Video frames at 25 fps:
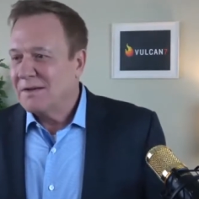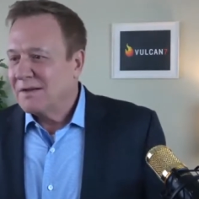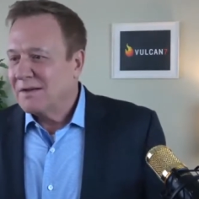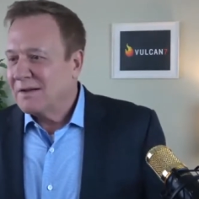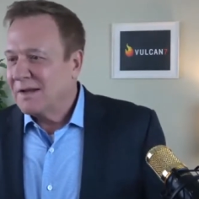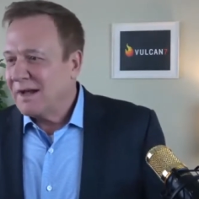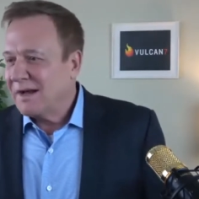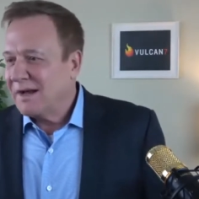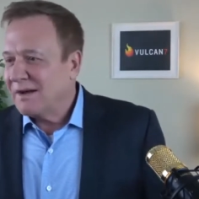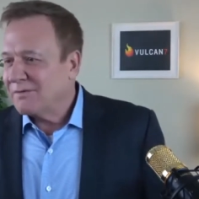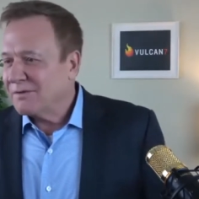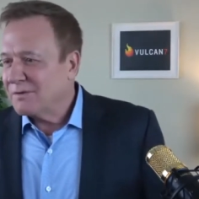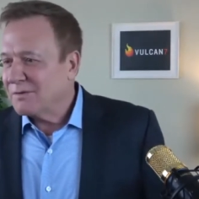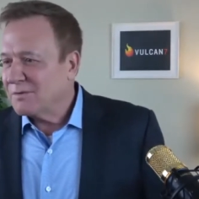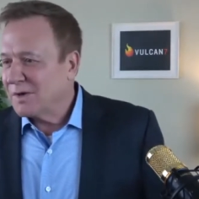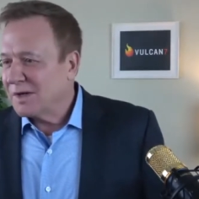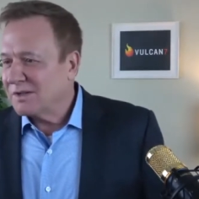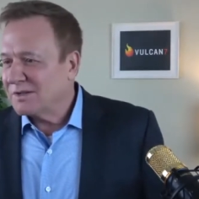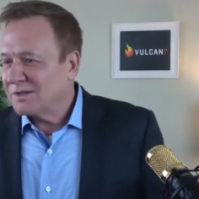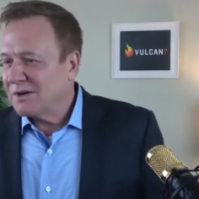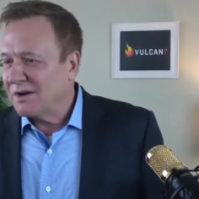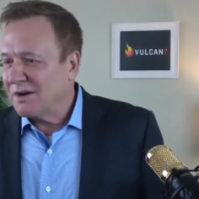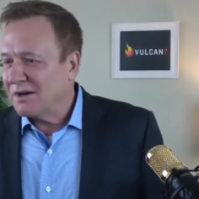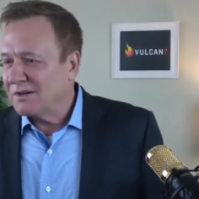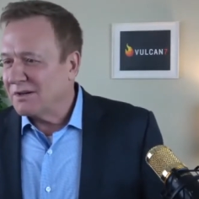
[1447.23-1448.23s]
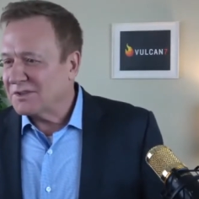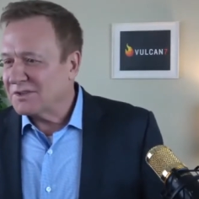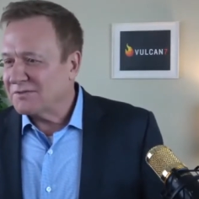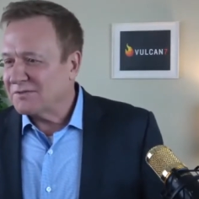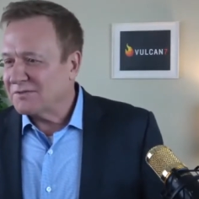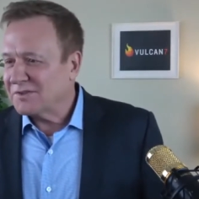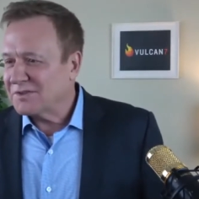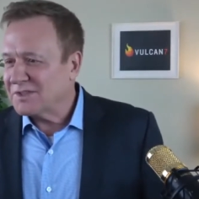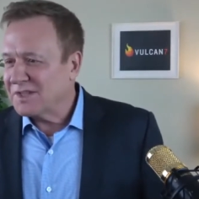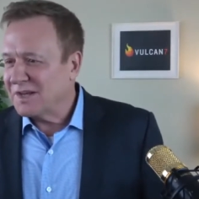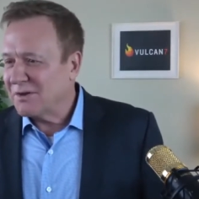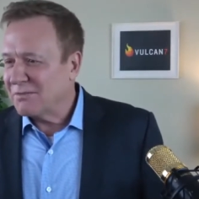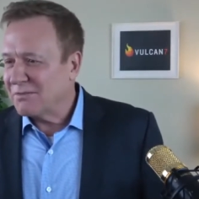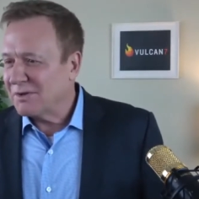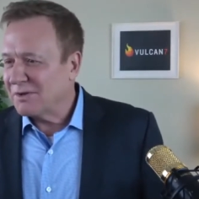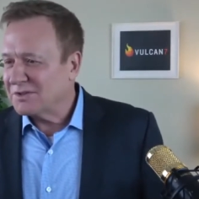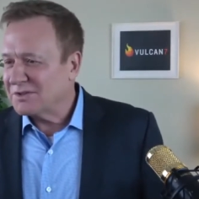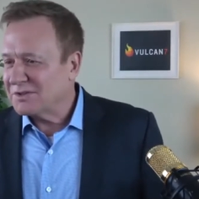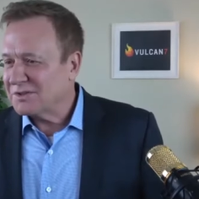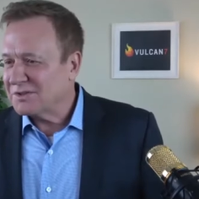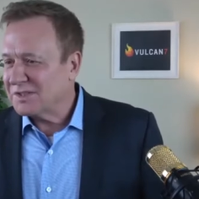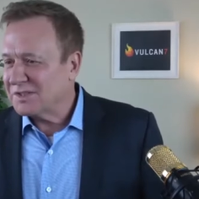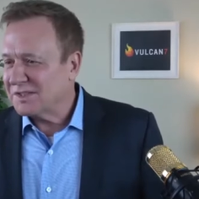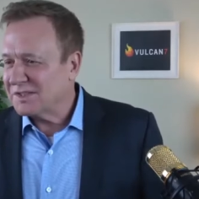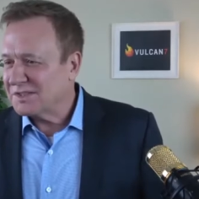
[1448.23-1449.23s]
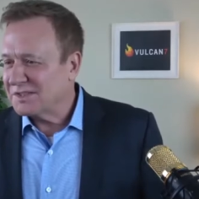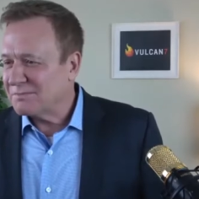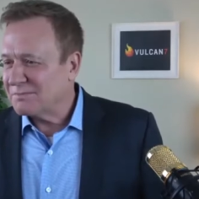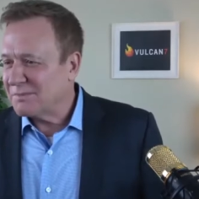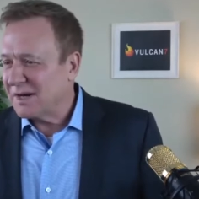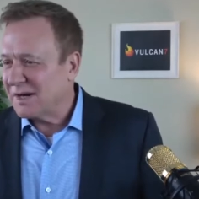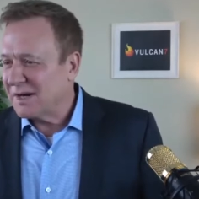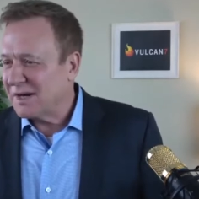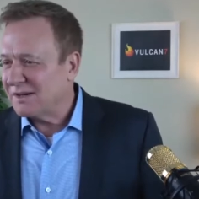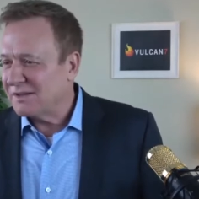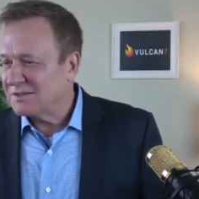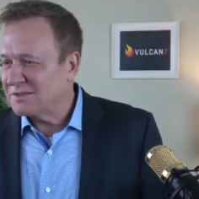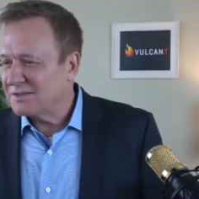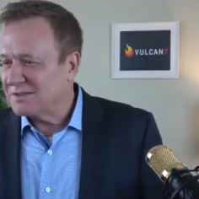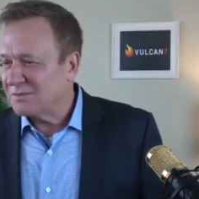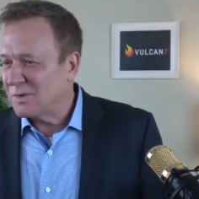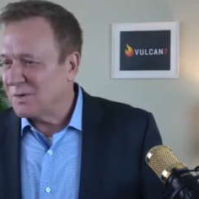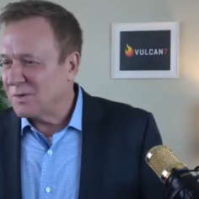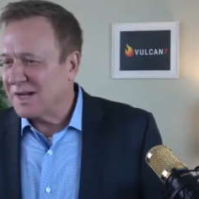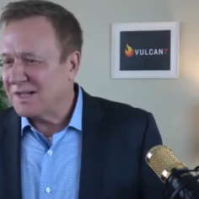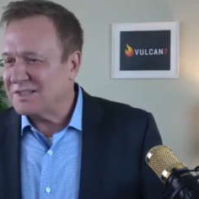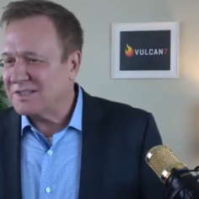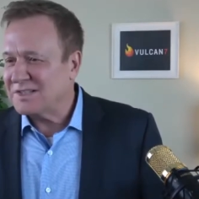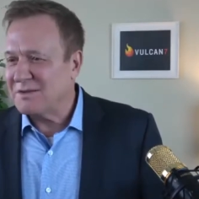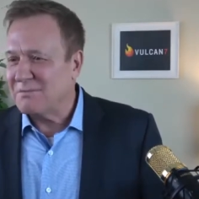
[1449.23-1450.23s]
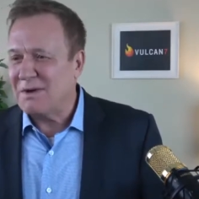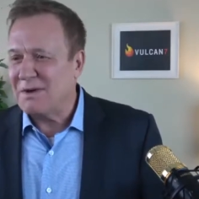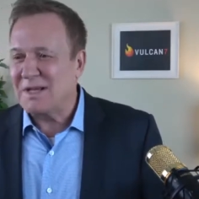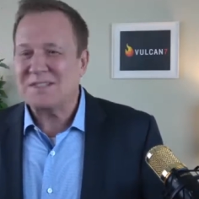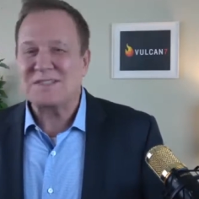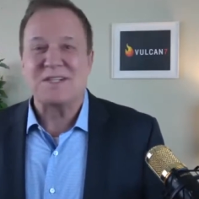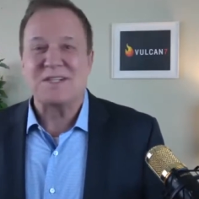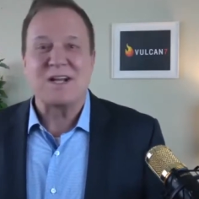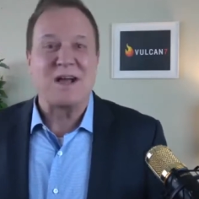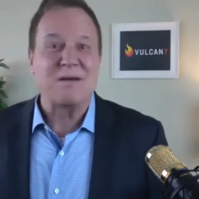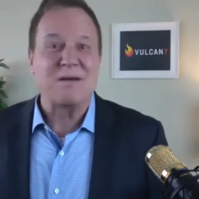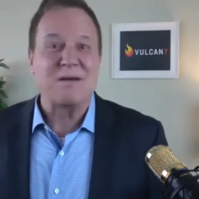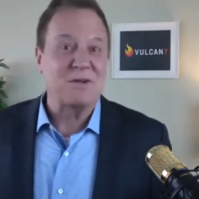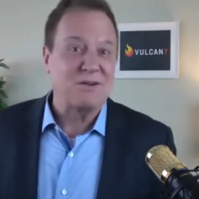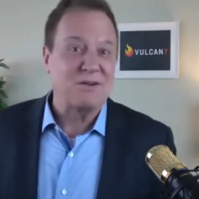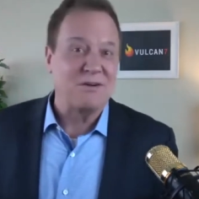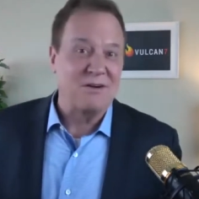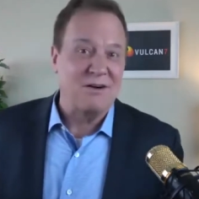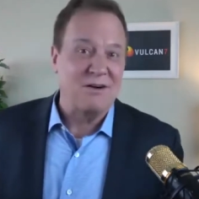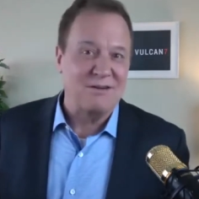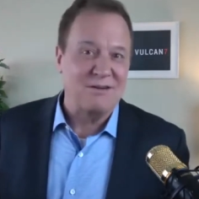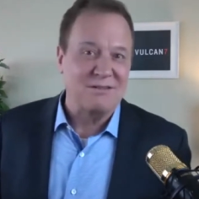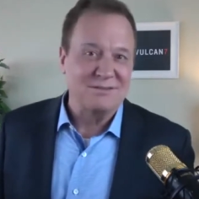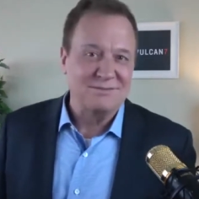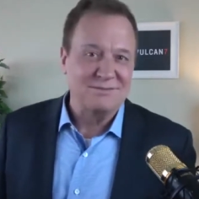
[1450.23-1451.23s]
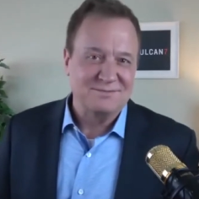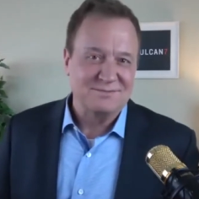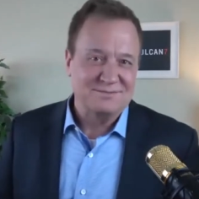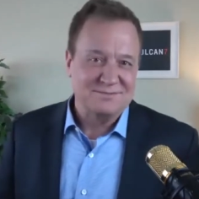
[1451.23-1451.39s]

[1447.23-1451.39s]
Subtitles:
Everyone calls for sale bonus and expireds. When is the best time to call?